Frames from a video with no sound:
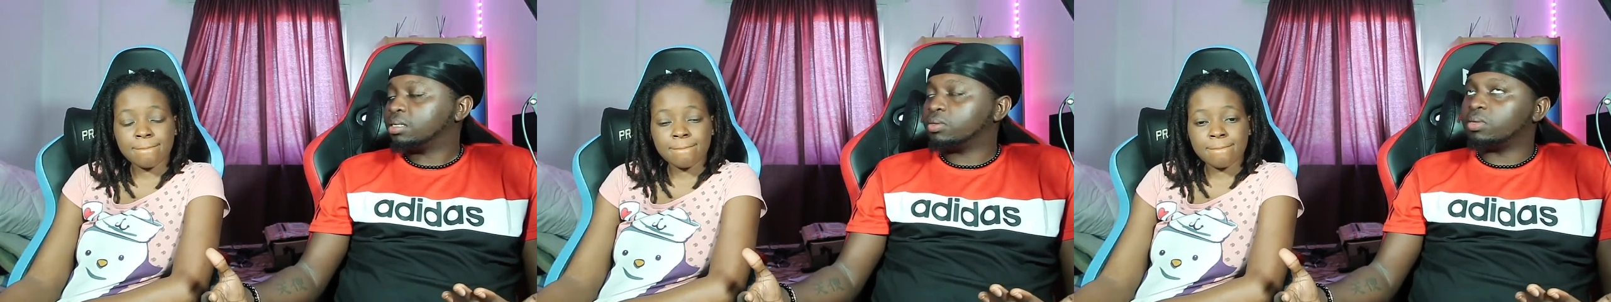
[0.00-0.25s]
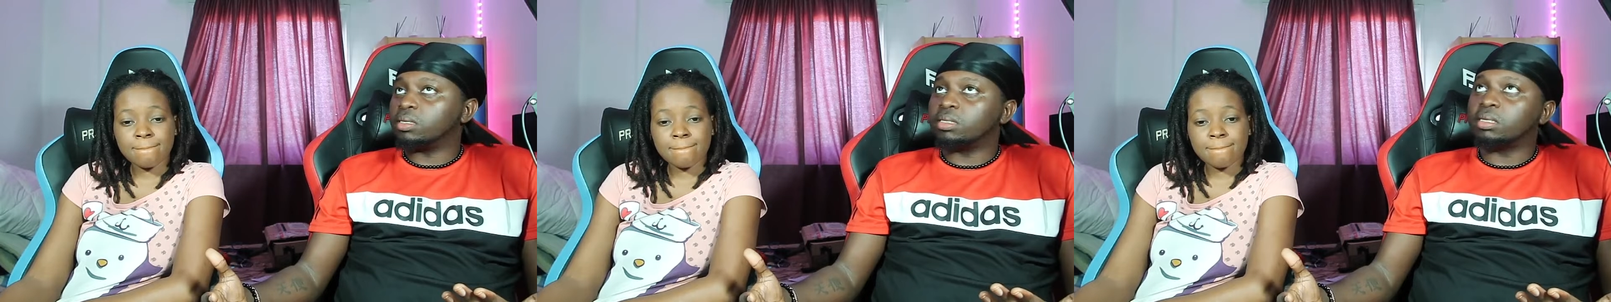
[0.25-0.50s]

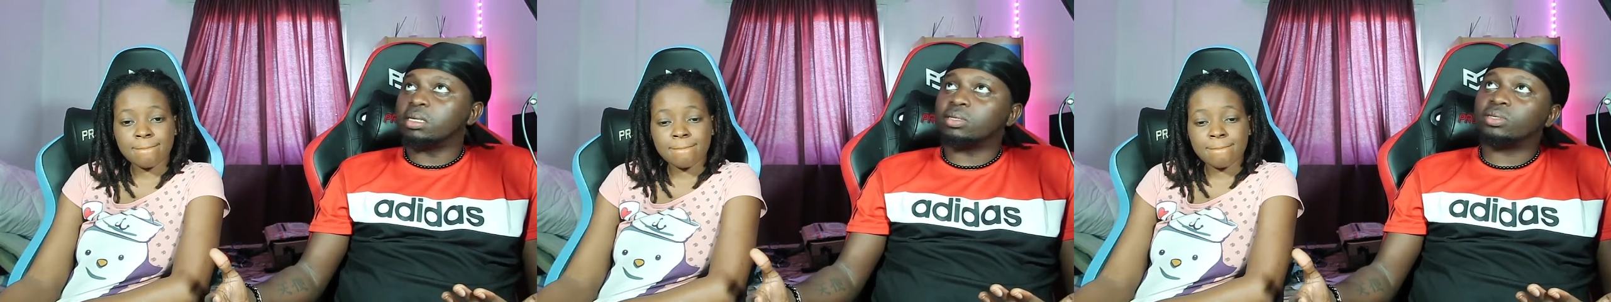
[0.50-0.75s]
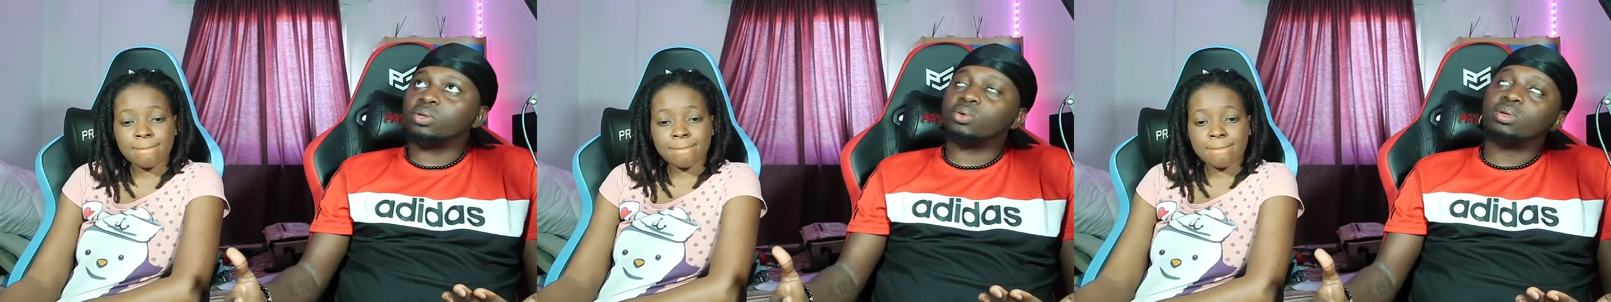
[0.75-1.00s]
Speaker 1: You understand?
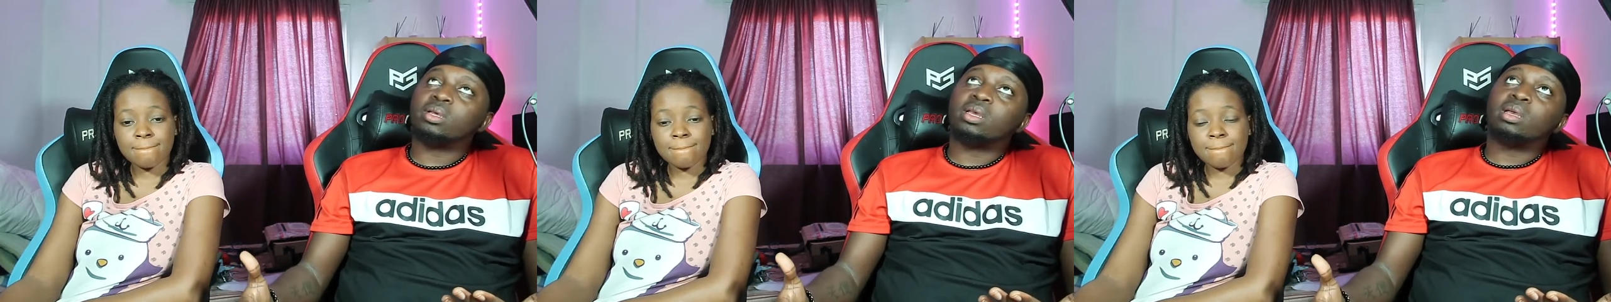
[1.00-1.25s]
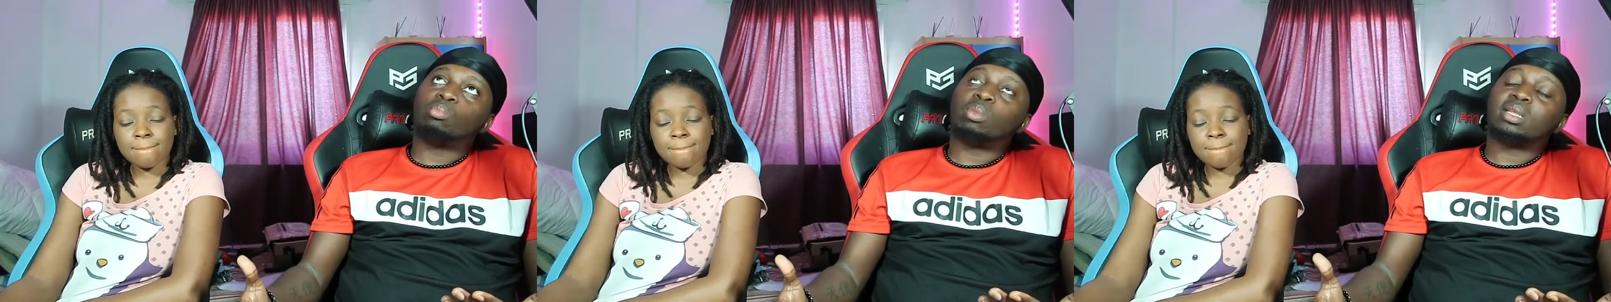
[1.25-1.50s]
So
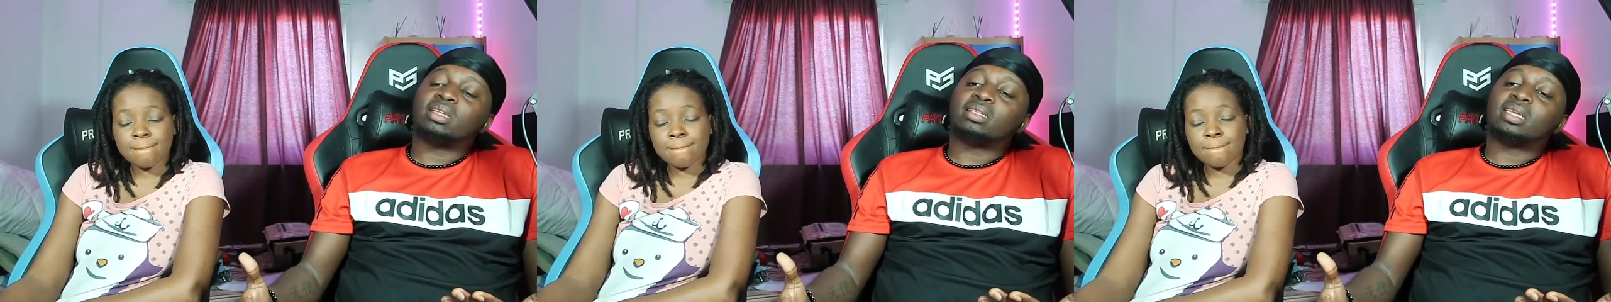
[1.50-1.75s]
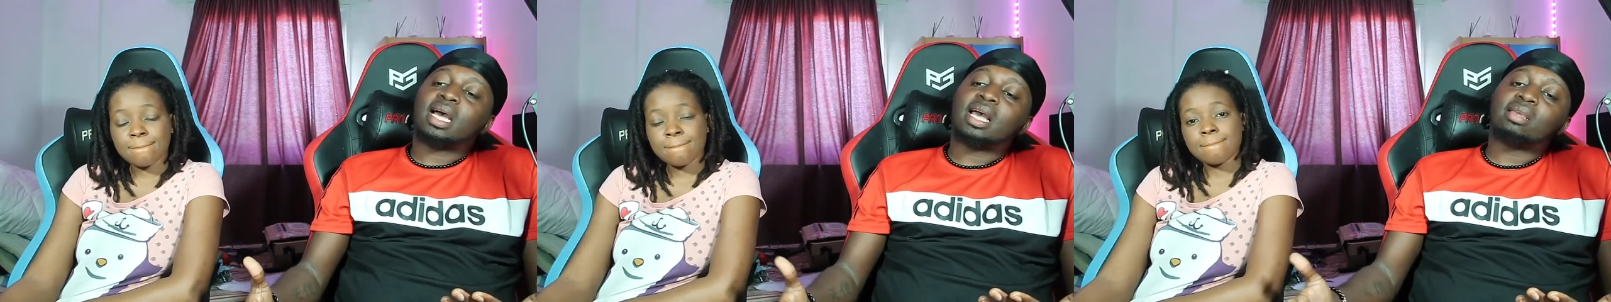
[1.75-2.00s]
by the
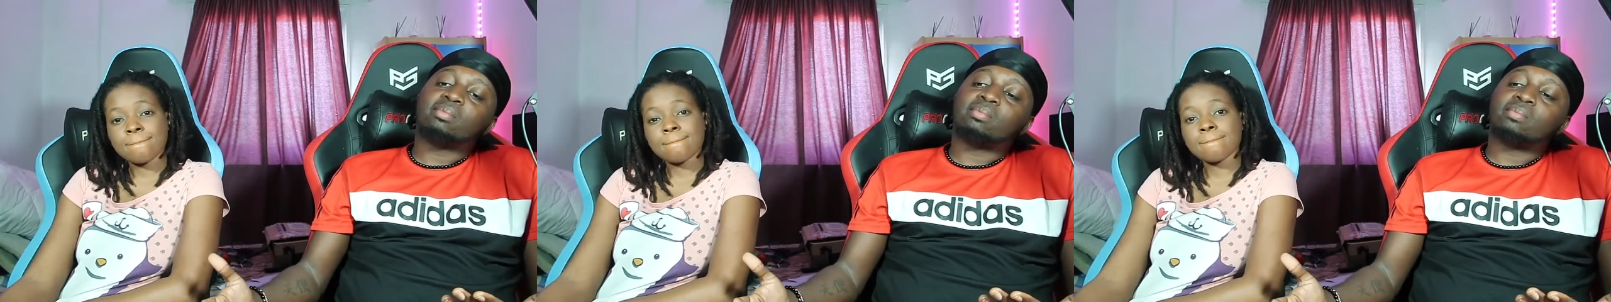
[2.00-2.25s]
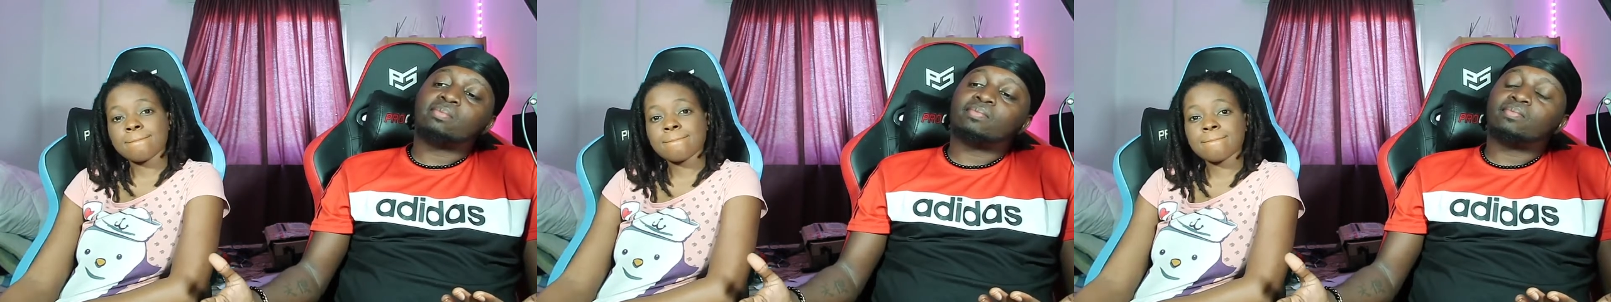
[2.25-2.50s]

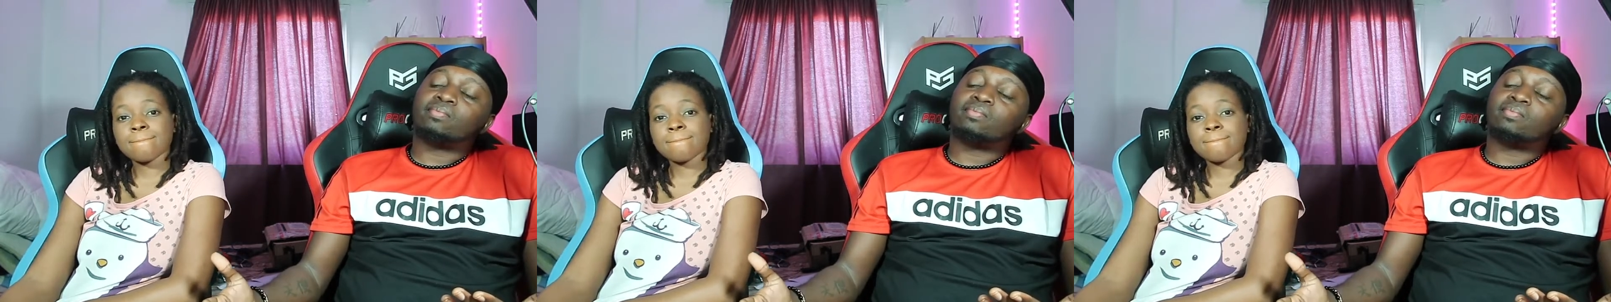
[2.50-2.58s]
time